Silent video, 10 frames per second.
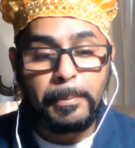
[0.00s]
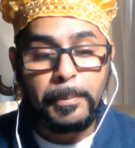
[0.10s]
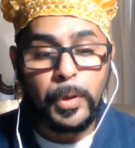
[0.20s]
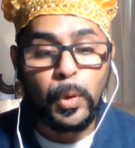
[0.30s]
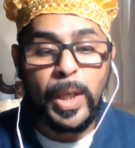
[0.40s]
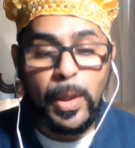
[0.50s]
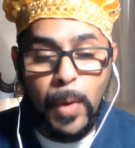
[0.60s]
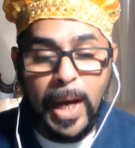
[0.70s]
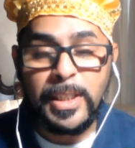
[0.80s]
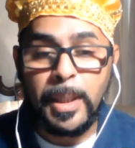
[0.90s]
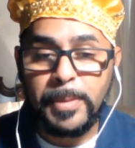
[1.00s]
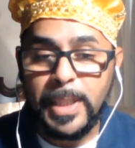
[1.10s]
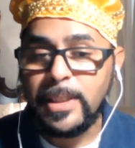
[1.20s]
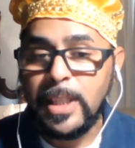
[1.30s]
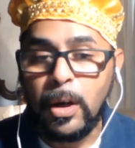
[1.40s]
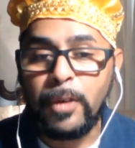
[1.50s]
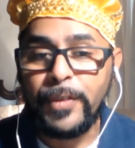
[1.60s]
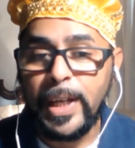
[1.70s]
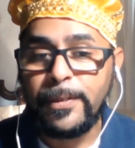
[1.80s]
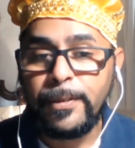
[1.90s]
So he winds up testing our
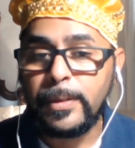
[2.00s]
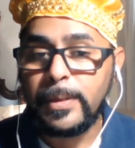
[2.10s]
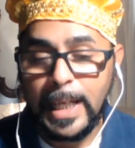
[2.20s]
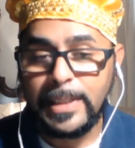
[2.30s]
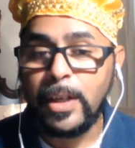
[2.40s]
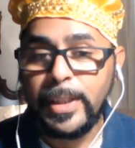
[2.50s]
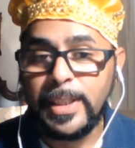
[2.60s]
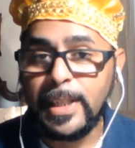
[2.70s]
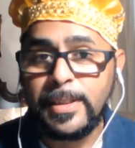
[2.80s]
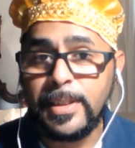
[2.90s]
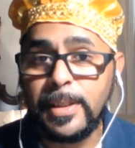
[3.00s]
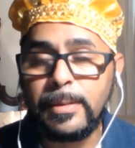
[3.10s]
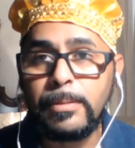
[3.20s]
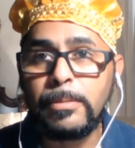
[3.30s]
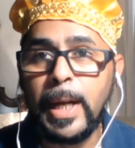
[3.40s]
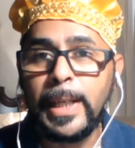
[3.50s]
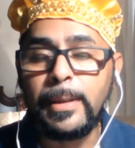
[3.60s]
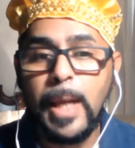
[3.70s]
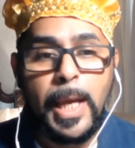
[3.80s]
faith. That's how he tests it, right?